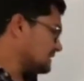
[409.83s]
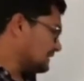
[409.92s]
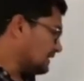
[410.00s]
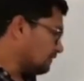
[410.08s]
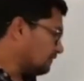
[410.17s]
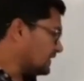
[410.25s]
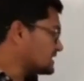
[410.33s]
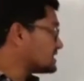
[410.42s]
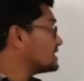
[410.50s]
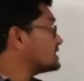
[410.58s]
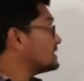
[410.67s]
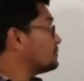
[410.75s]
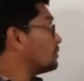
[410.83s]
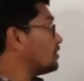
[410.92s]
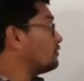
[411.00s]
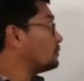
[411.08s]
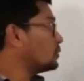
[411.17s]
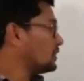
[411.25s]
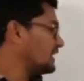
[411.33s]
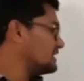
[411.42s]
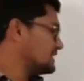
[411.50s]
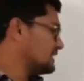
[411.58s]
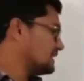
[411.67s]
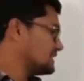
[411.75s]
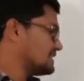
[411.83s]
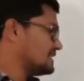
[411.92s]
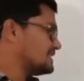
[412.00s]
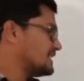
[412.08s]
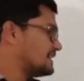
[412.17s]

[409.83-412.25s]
the first step of protein synthesis,